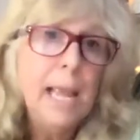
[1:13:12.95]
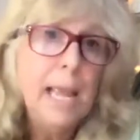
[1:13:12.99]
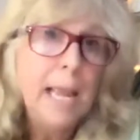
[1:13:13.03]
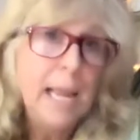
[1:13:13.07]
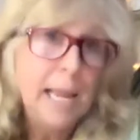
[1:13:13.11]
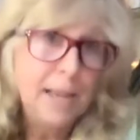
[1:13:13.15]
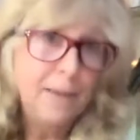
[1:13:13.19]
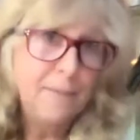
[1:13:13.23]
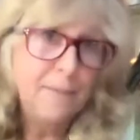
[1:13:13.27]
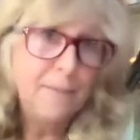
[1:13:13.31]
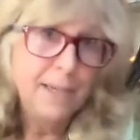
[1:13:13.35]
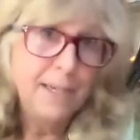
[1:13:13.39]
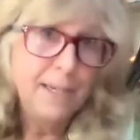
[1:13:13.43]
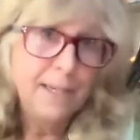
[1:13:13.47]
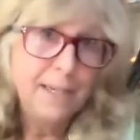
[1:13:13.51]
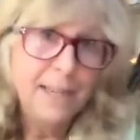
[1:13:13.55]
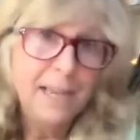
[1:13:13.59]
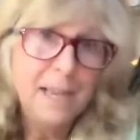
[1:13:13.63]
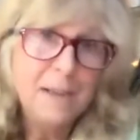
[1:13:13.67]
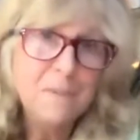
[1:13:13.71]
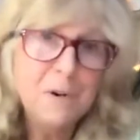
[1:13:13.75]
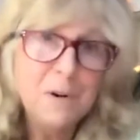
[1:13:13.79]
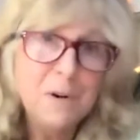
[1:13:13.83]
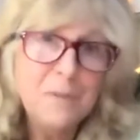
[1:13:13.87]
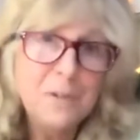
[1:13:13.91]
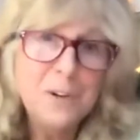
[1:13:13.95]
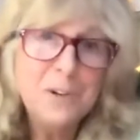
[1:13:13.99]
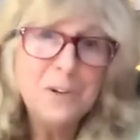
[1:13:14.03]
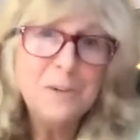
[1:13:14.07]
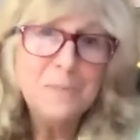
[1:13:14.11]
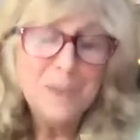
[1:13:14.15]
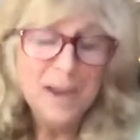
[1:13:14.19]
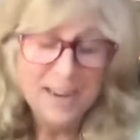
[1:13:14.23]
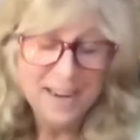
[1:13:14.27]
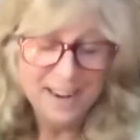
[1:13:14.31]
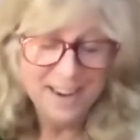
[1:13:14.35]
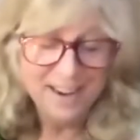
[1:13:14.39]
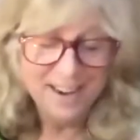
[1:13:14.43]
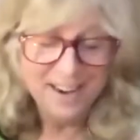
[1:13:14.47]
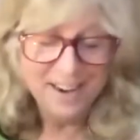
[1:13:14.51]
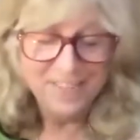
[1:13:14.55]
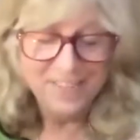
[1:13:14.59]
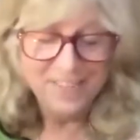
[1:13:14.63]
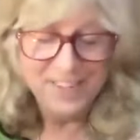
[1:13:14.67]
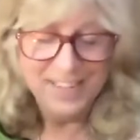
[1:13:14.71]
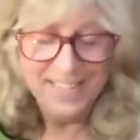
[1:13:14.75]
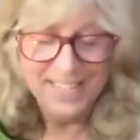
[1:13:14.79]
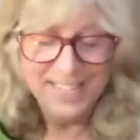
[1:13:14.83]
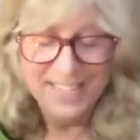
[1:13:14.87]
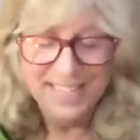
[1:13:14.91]
Avon came over to my
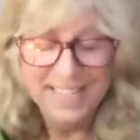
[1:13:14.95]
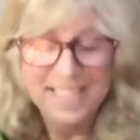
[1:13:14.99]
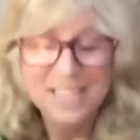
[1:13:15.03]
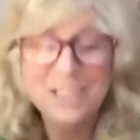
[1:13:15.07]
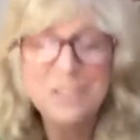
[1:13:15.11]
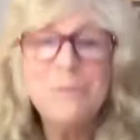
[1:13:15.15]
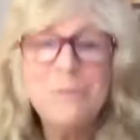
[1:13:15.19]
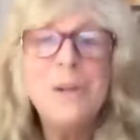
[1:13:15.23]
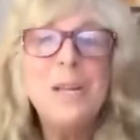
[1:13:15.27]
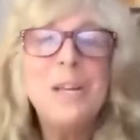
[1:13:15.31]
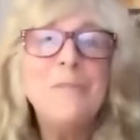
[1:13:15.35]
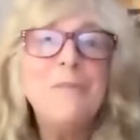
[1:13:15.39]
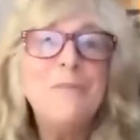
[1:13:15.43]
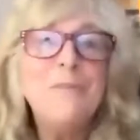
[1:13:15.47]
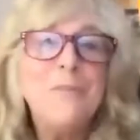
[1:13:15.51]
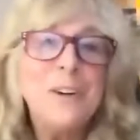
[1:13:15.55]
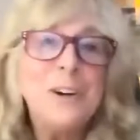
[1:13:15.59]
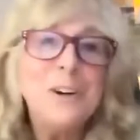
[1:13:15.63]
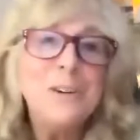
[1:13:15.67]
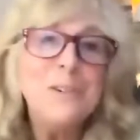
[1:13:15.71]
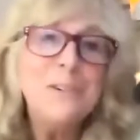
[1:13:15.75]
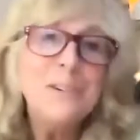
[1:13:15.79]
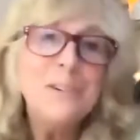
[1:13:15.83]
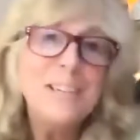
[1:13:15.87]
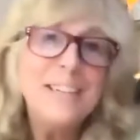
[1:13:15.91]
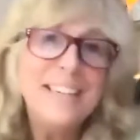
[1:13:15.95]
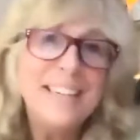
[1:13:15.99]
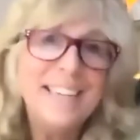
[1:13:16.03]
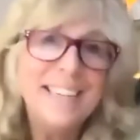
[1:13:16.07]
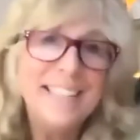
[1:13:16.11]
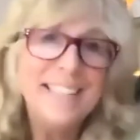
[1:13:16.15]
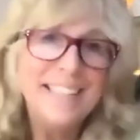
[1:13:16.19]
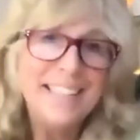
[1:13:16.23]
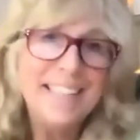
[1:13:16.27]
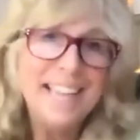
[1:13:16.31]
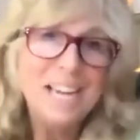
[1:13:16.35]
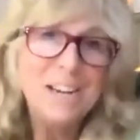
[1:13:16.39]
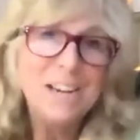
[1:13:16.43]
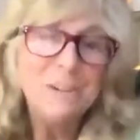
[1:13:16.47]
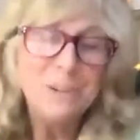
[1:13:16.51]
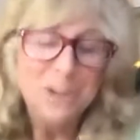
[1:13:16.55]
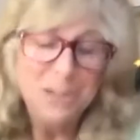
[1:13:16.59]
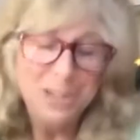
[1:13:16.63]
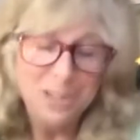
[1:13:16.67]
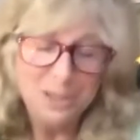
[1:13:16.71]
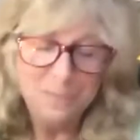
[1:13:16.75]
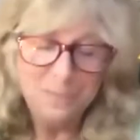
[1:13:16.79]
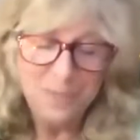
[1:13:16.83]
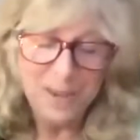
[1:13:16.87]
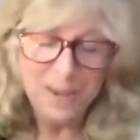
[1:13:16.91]
office as we invoked a
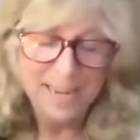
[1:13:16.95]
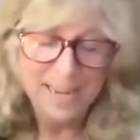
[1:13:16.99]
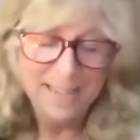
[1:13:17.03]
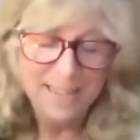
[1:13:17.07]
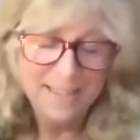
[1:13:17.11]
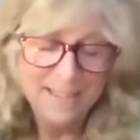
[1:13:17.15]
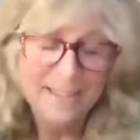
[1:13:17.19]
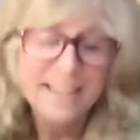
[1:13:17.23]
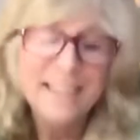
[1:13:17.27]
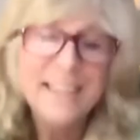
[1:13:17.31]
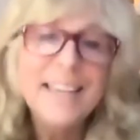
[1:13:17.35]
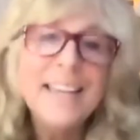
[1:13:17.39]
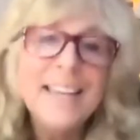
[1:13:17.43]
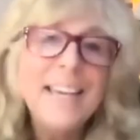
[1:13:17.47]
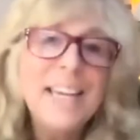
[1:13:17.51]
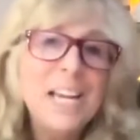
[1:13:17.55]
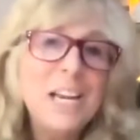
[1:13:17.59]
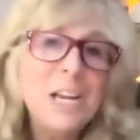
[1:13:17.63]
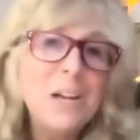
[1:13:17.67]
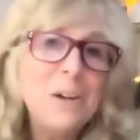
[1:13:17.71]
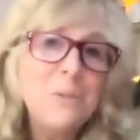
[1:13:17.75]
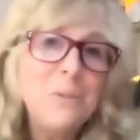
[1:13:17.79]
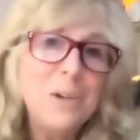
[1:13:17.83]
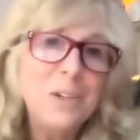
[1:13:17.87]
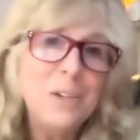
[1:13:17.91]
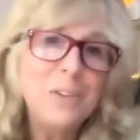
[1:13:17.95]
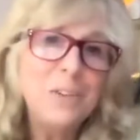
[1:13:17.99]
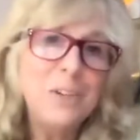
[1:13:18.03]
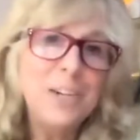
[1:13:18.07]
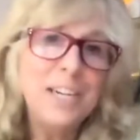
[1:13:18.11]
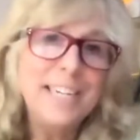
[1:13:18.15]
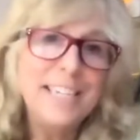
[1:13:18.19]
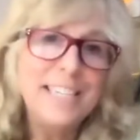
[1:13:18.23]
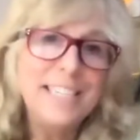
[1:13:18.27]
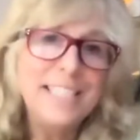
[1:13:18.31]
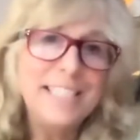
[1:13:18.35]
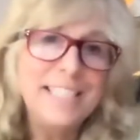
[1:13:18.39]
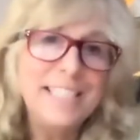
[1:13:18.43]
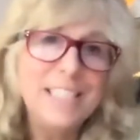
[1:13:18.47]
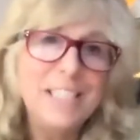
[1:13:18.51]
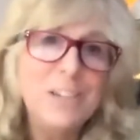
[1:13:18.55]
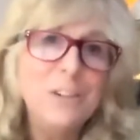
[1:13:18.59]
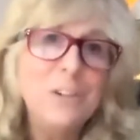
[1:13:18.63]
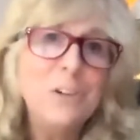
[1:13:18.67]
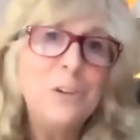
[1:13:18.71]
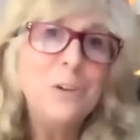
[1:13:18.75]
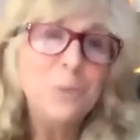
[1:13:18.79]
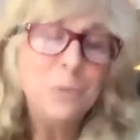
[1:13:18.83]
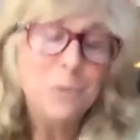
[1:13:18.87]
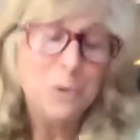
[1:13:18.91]
sacred space in which I
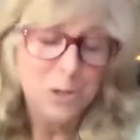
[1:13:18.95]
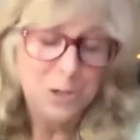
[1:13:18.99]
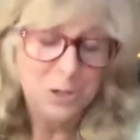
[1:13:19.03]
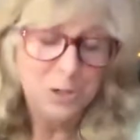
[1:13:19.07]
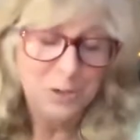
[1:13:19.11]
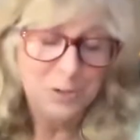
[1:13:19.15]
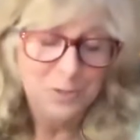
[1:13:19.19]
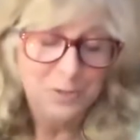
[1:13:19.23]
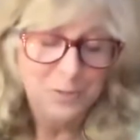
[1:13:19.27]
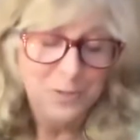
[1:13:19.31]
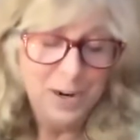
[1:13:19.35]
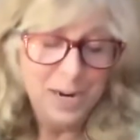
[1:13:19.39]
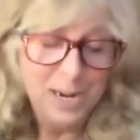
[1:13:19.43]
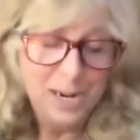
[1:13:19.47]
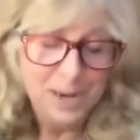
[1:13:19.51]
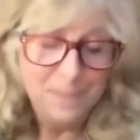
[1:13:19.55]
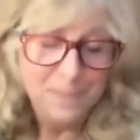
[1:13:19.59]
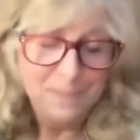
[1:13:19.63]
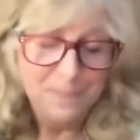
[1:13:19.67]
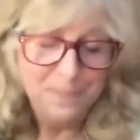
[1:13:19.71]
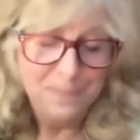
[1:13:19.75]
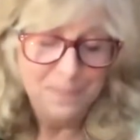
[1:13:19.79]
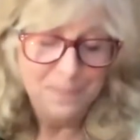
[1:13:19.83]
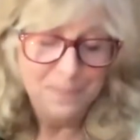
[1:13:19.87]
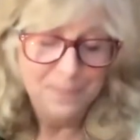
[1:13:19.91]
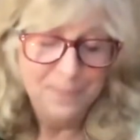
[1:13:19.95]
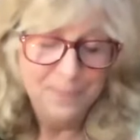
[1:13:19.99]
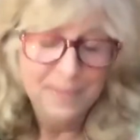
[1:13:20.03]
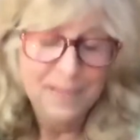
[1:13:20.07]
continued to work from.